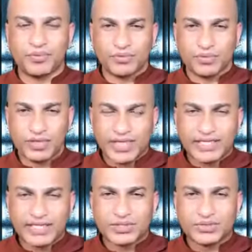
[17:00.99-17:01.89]
so
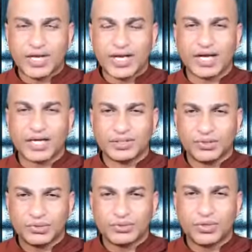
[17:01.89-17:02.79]
that is where
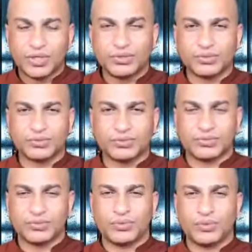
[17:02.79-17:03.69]
you're going to
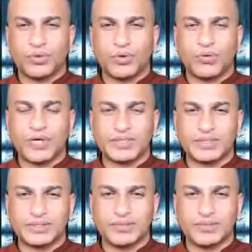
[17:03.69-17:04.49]
always